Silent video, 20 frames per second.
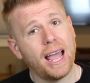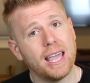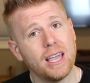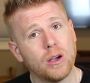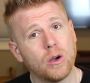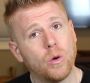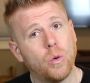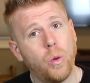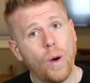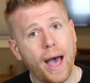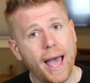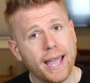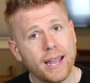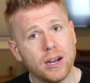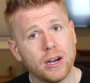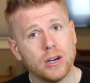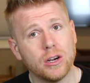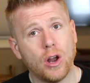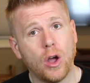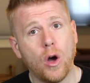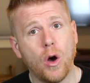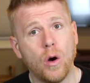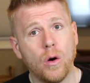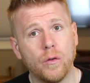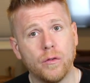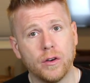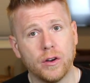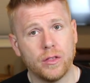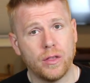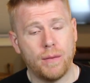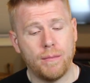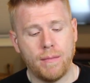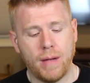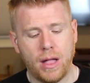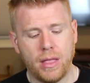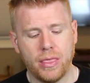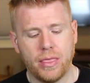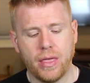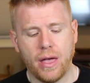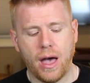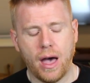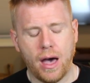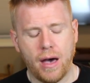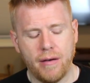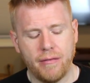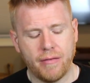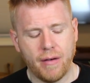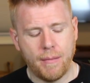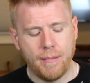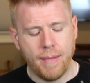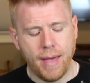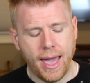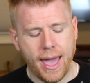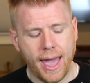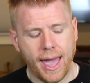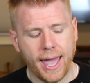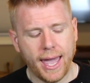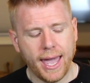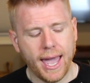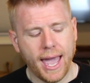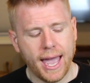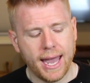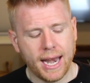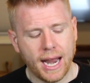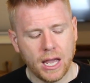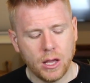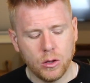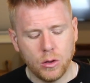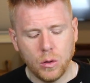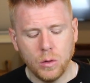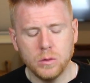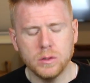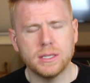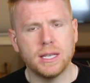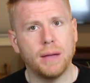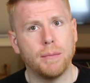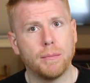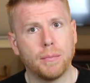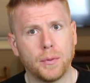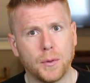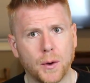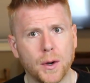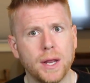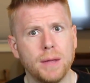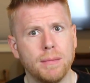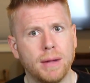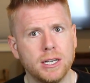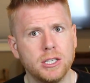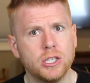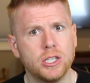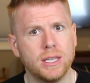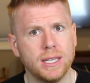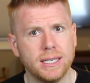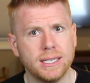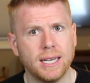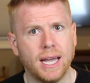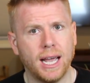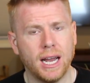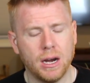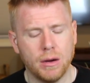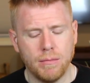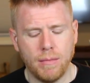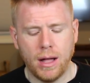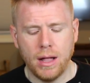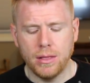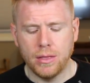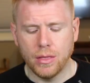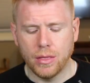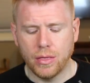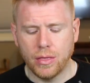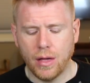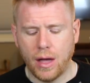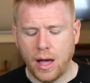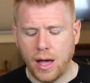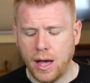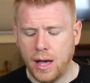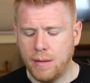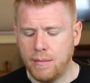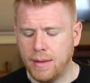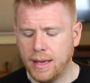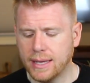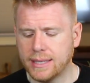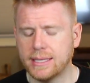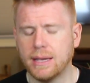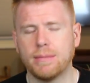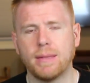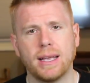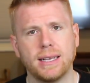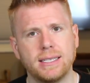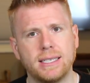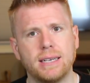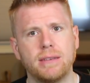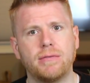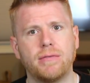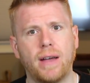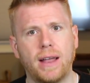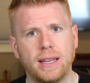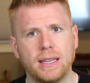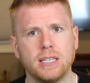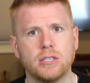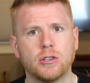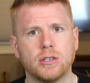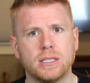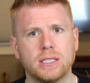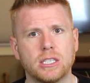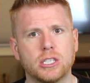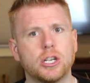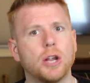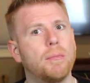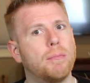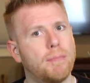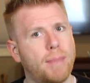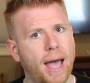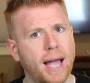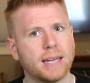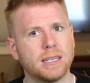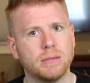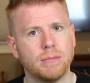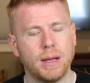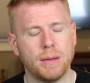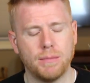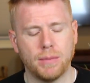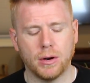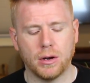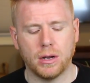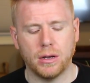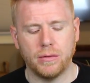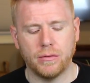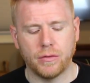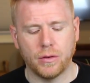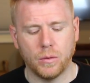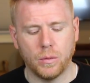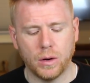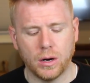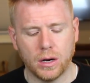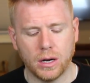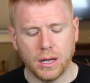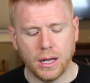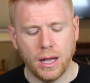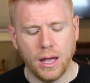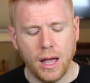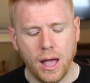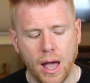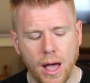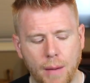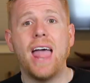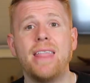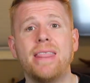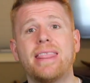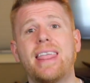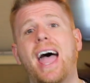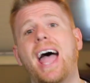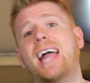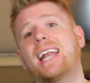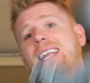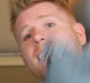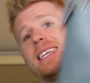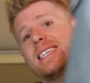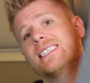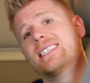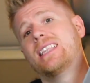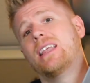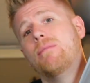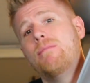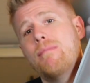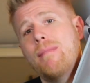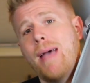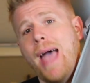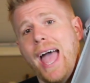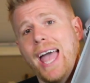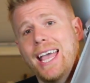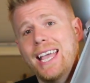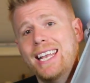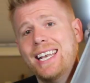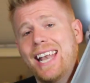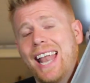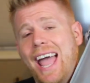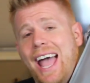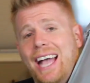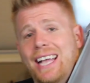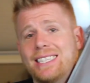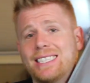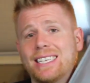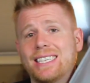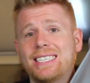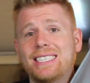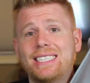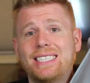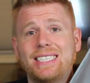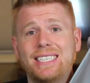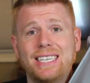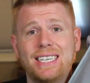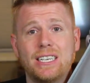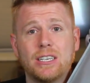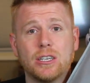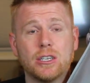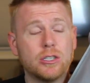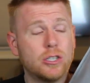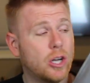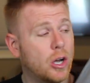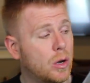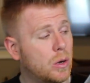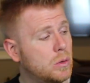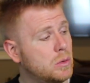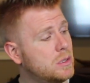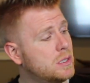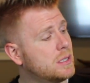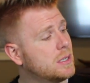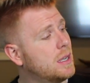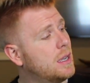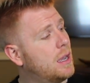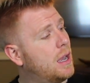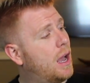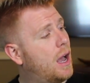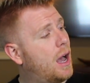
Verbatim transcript: I acquired over the month of May, and I used it pretty much the entire month, except I did finally transition back to my Birkin for work, and that is the Matt and Nat Dieter tote.